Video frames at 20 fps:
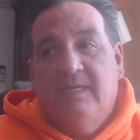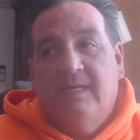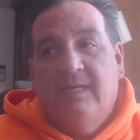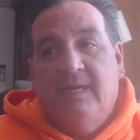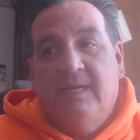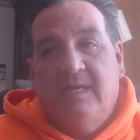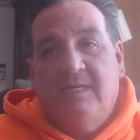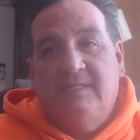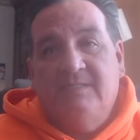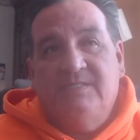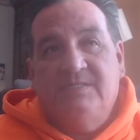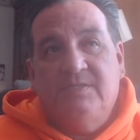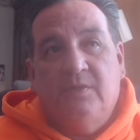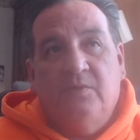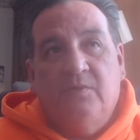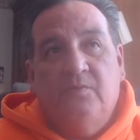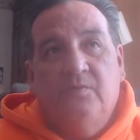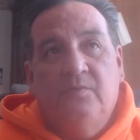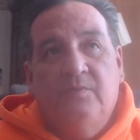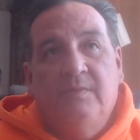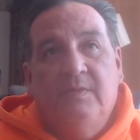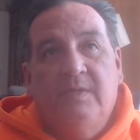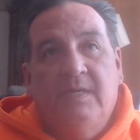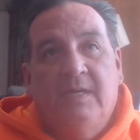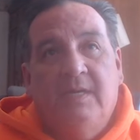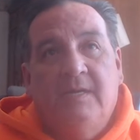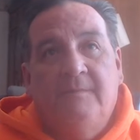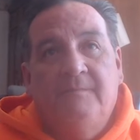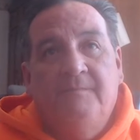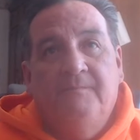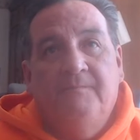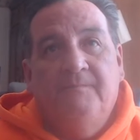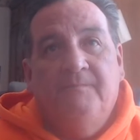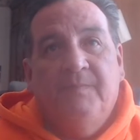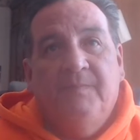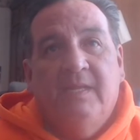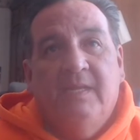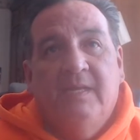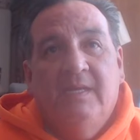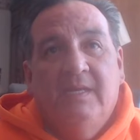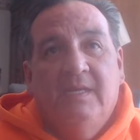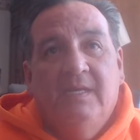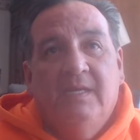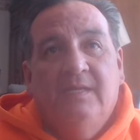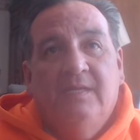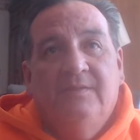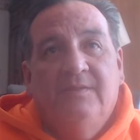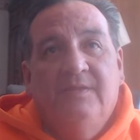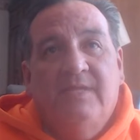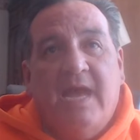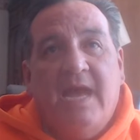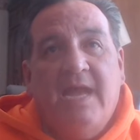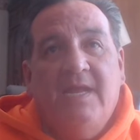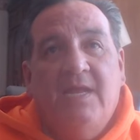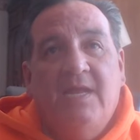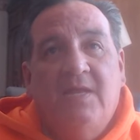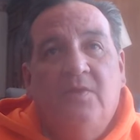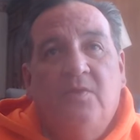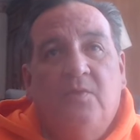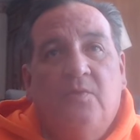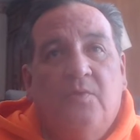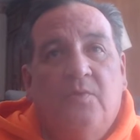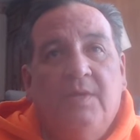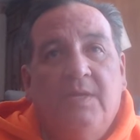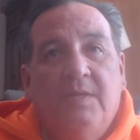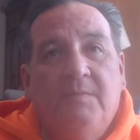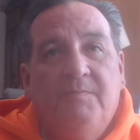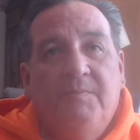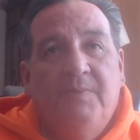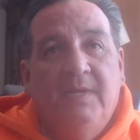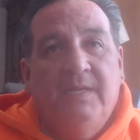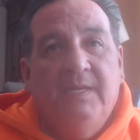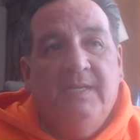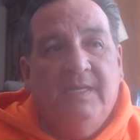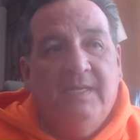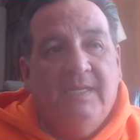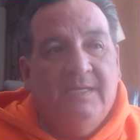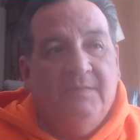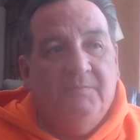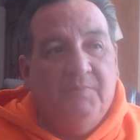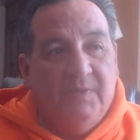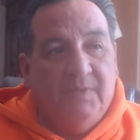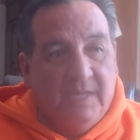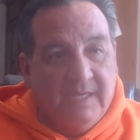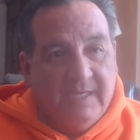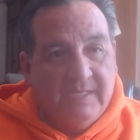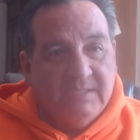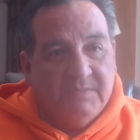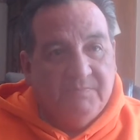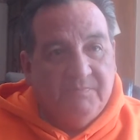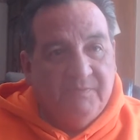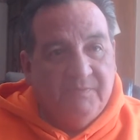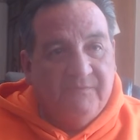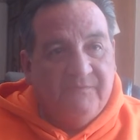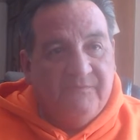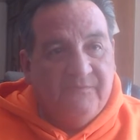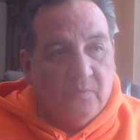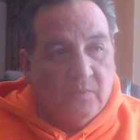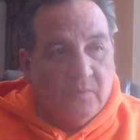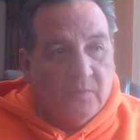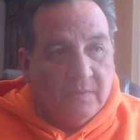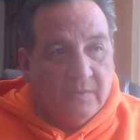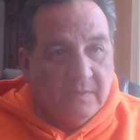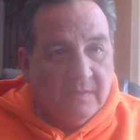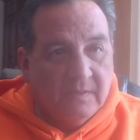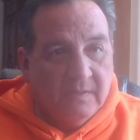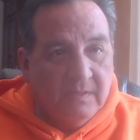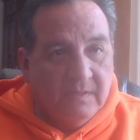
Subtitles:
And so that had already been in place before